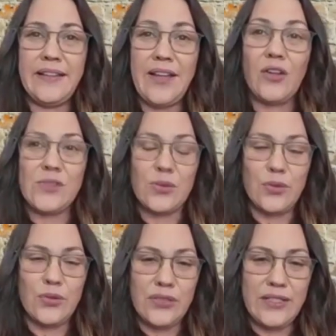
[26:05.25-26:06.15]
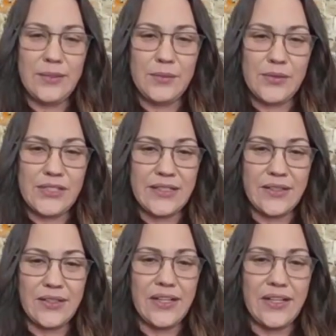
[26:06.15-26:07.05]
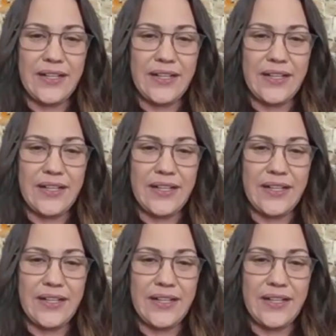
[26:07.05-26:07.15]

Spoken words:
art school in particular.